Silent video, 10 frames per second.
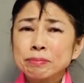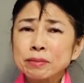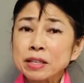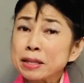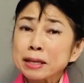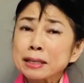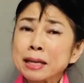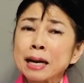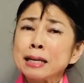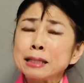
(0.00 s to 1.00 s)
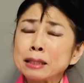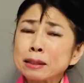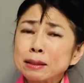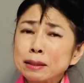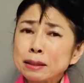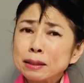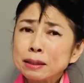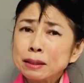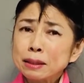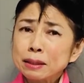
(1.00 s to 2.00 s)
And that night,
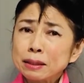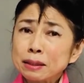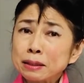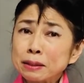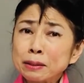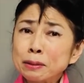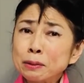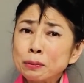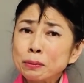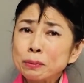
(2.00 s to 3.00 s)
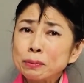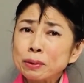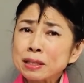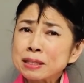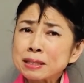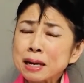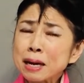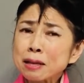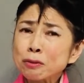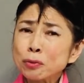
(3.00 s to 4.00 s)
the girl went
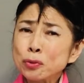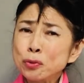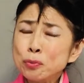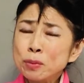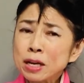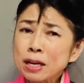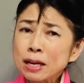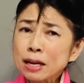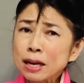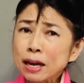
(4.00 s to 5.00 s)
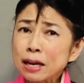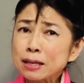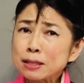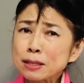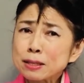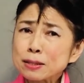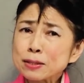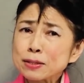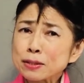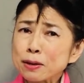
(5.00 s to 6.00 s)
inside the room and
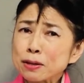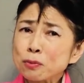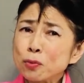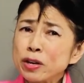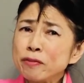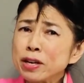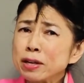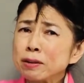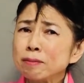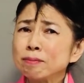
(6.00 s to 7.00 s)
started weaving.